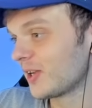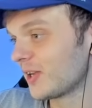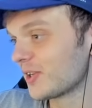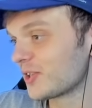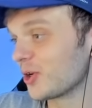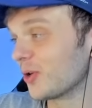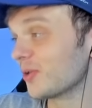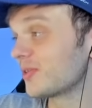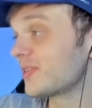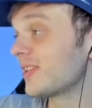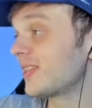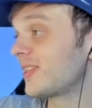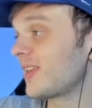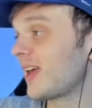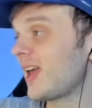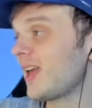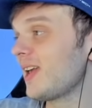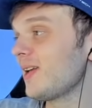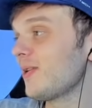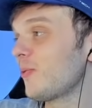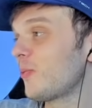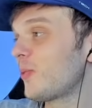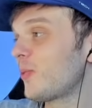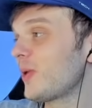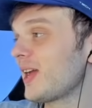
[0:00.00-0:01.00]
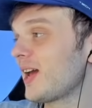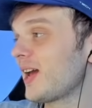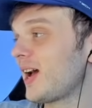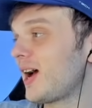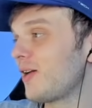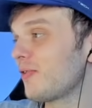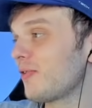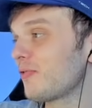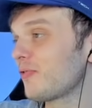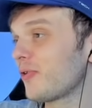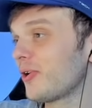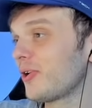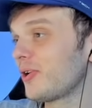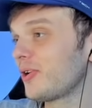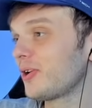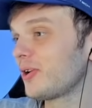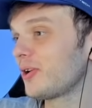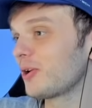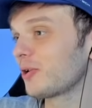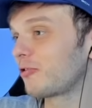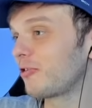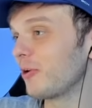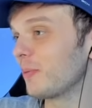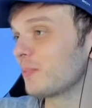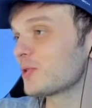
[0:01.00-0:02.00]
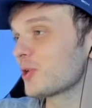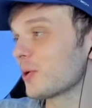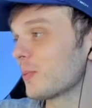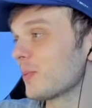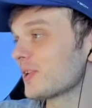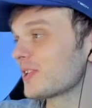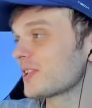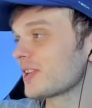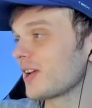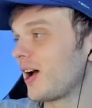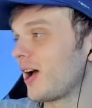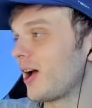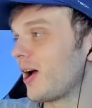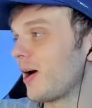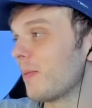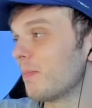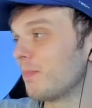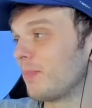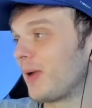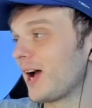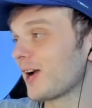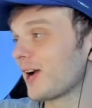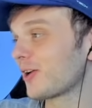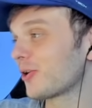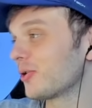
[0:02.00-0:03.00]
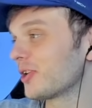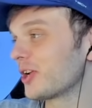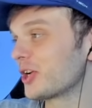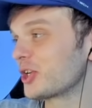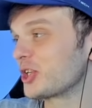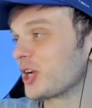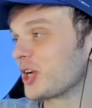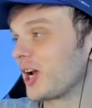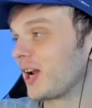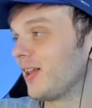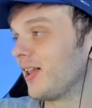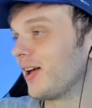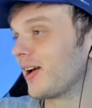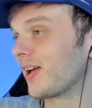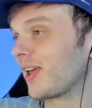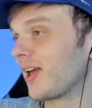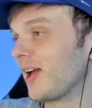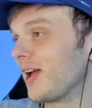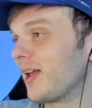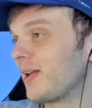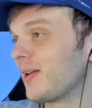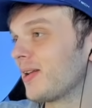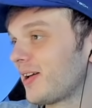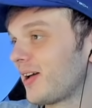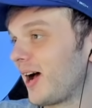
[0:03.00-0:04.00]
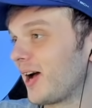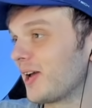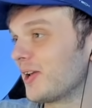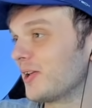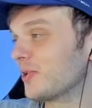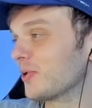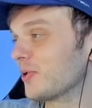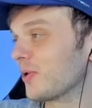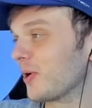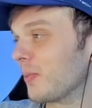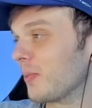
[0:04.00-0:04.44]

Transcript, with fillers: So today we have Crypto Messiah back on the channel again. How you doing,